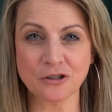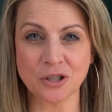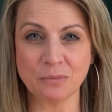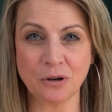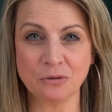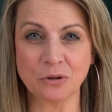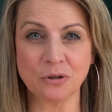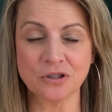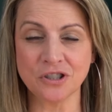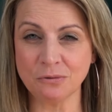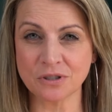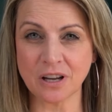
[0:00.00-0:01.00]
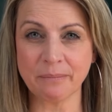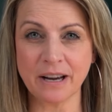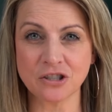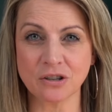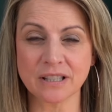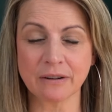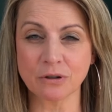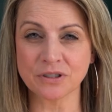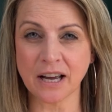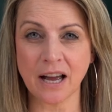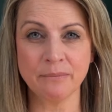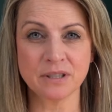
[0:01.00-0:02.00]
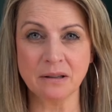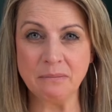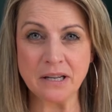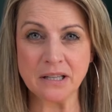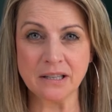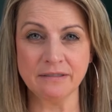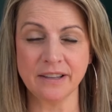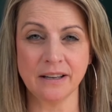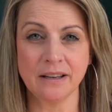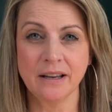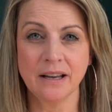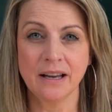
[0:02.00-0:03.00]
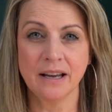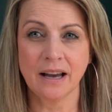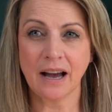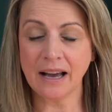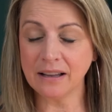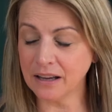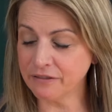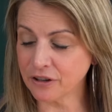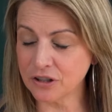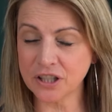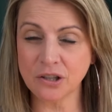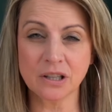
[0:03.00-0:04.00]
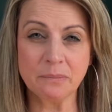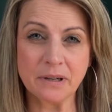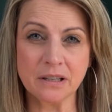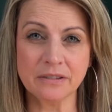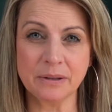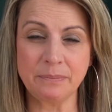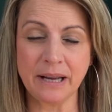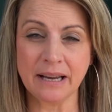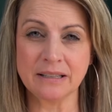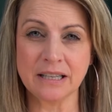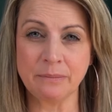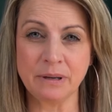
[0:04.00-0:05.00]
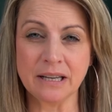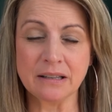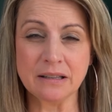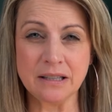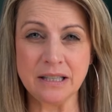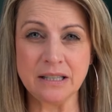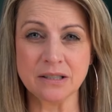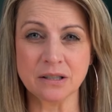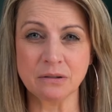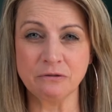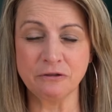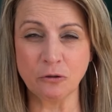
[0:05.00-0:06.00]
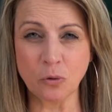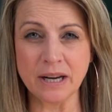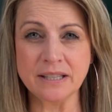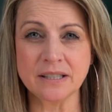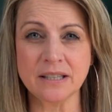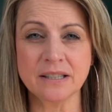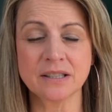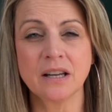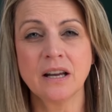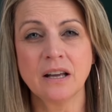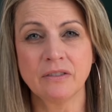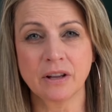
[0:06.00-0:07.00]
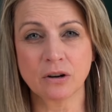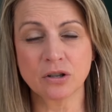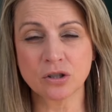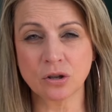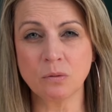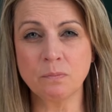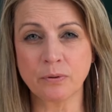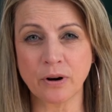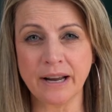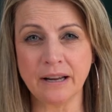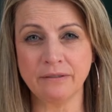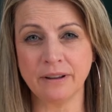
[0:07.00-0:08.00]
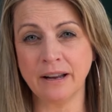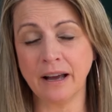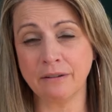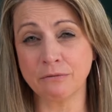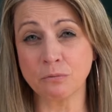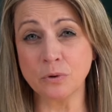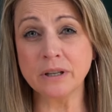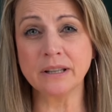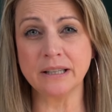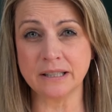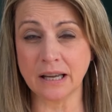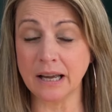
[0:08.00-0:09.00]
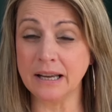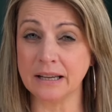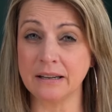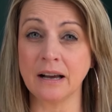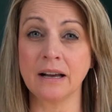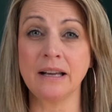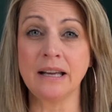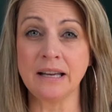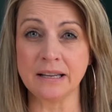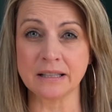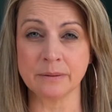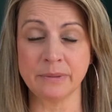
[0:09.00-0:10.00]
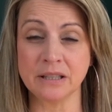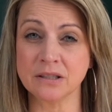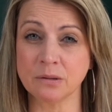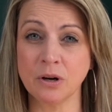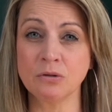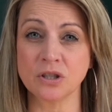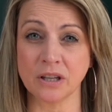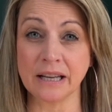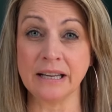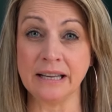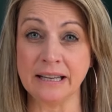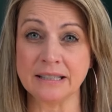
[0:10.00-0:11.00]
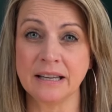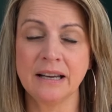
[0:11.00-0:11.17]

Simone Gold. She was on my show several times in the middle of the. Her I love her too in the middle of the pandemic. These voices that are so brave and have really taken a hit. I mean, Simone took a hit.